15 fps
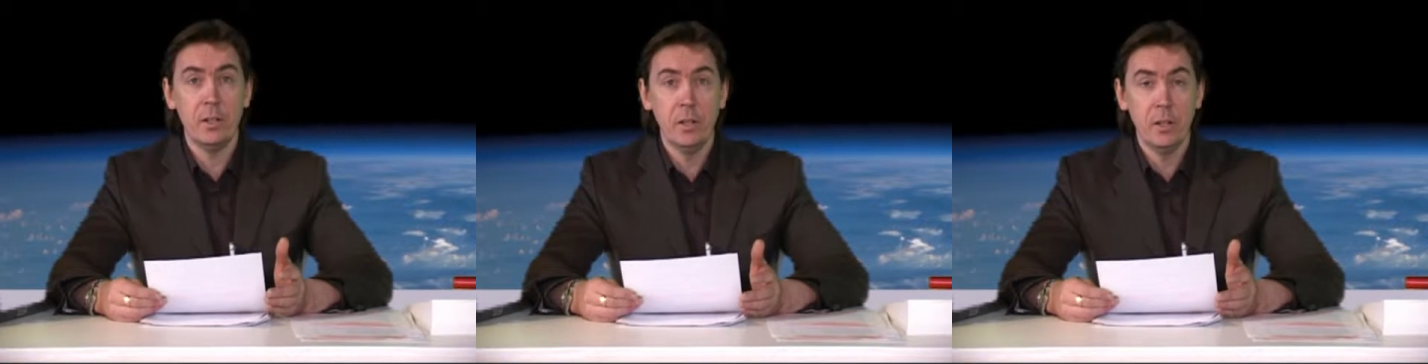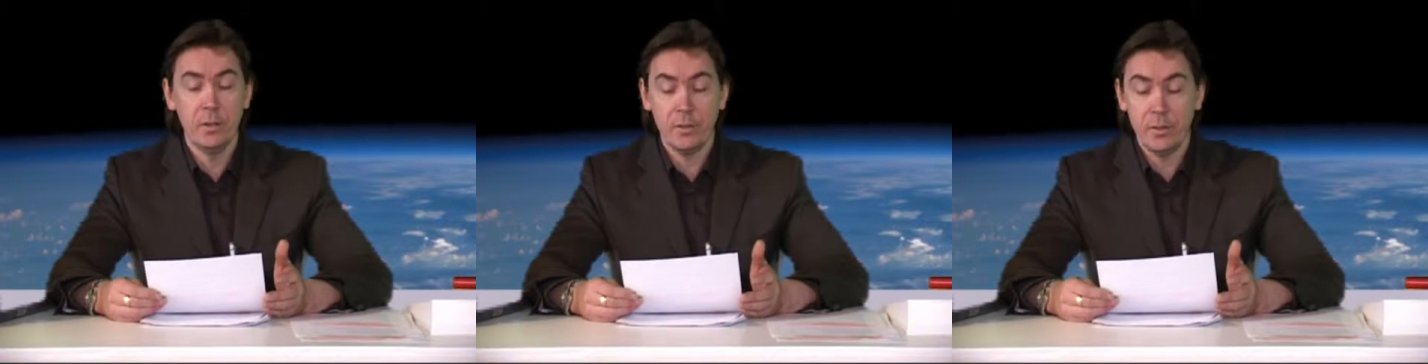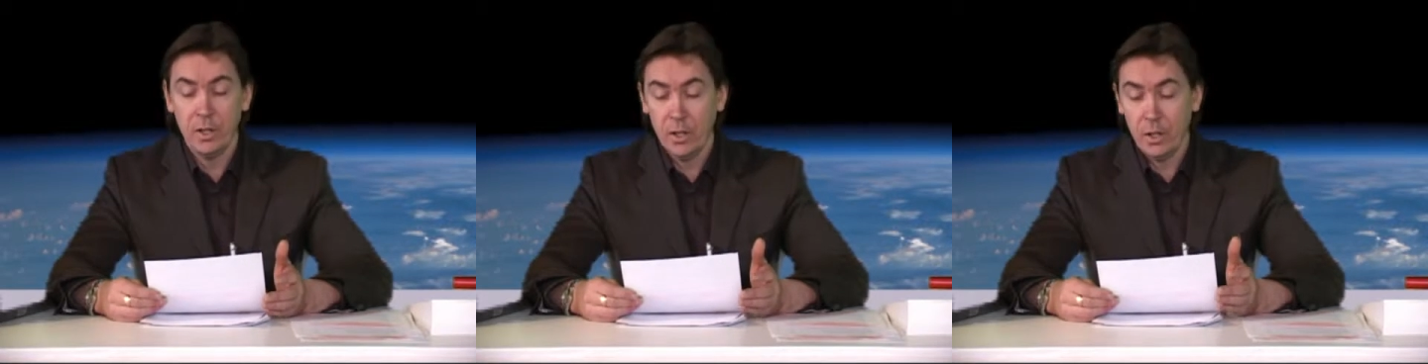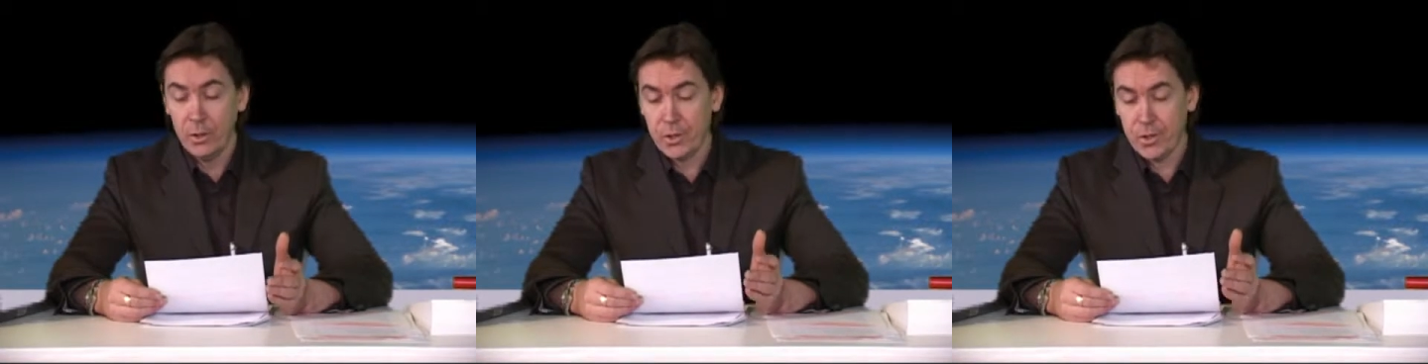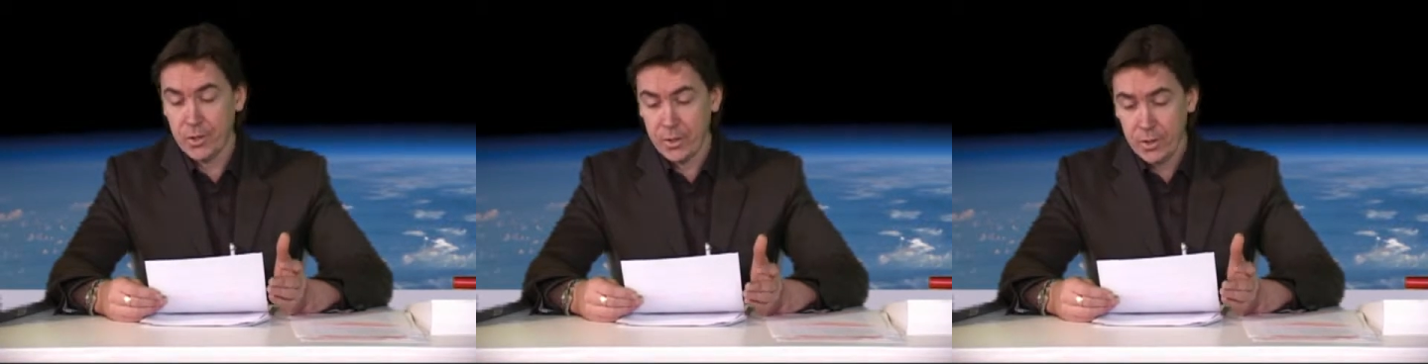Earth
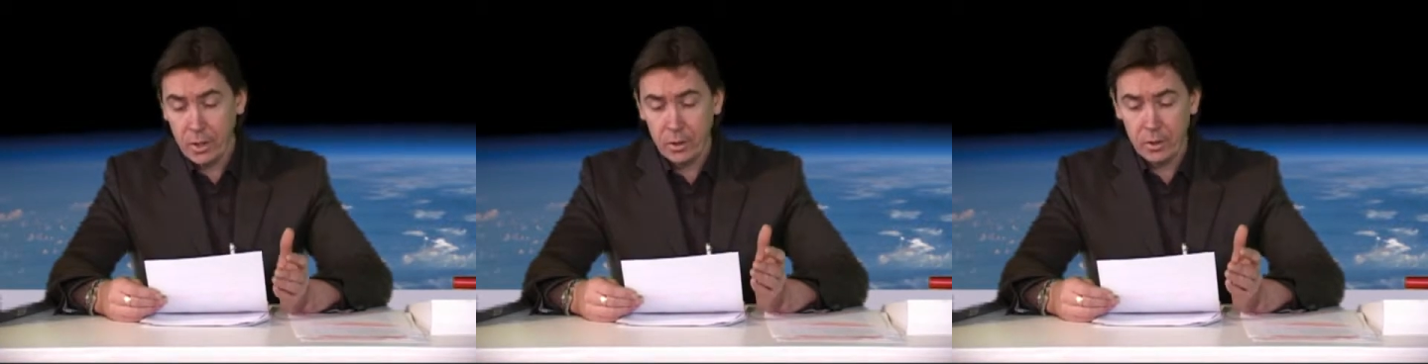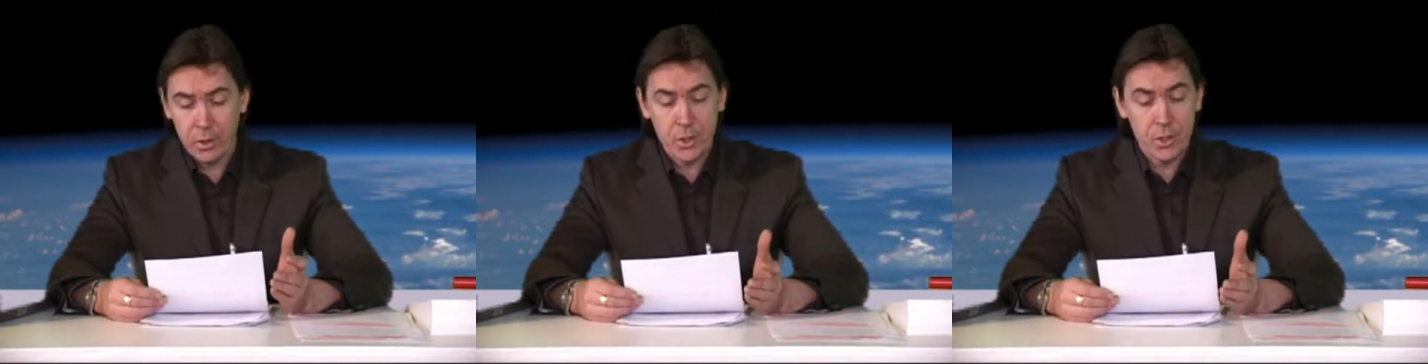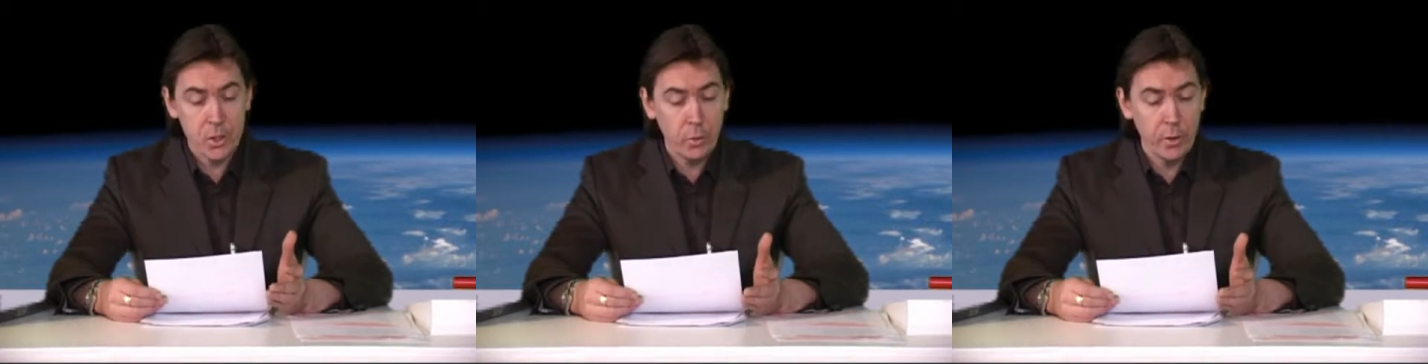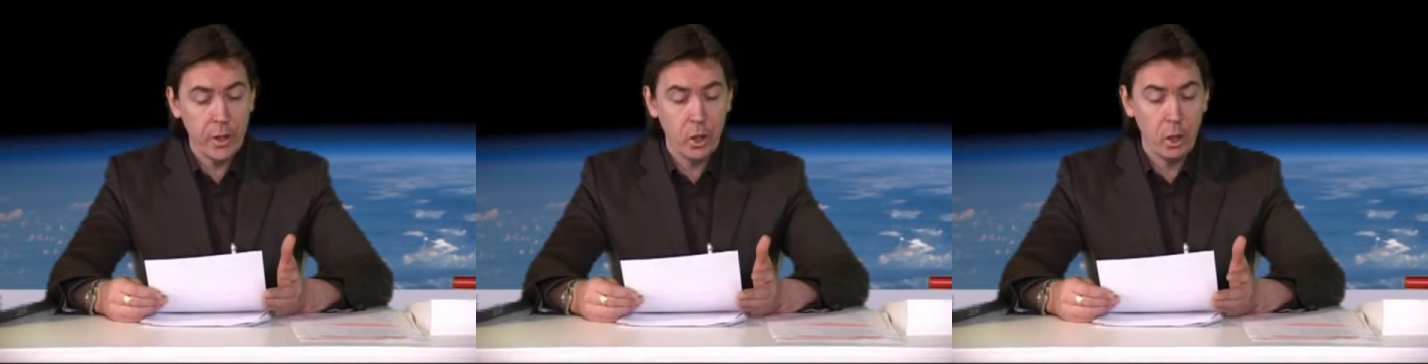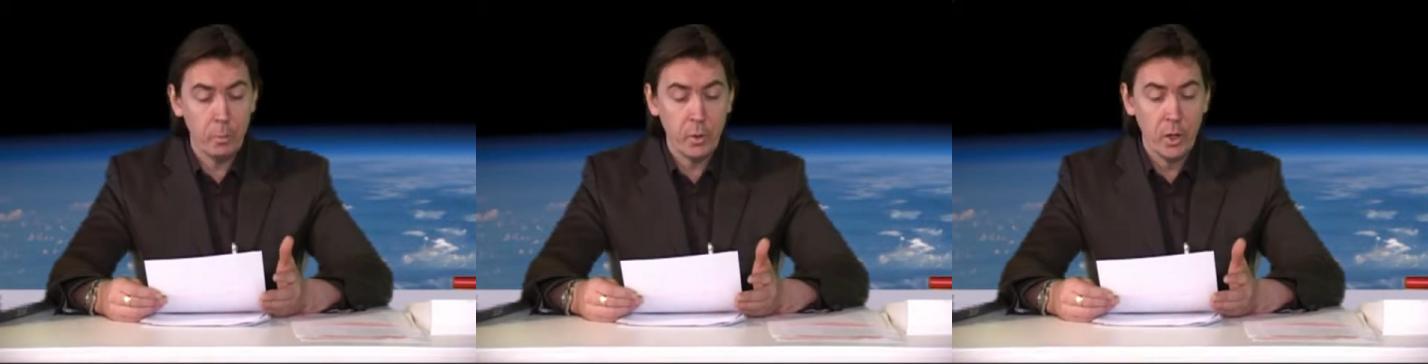and started
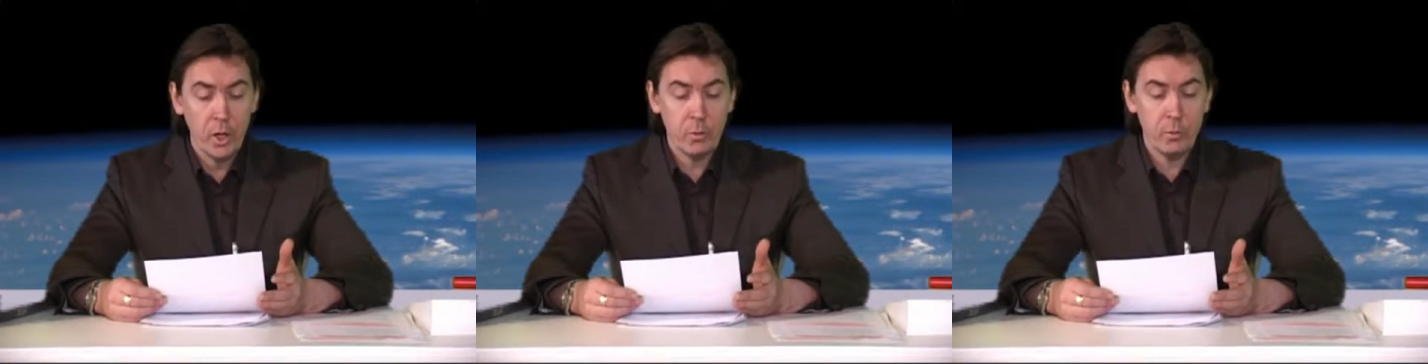showing up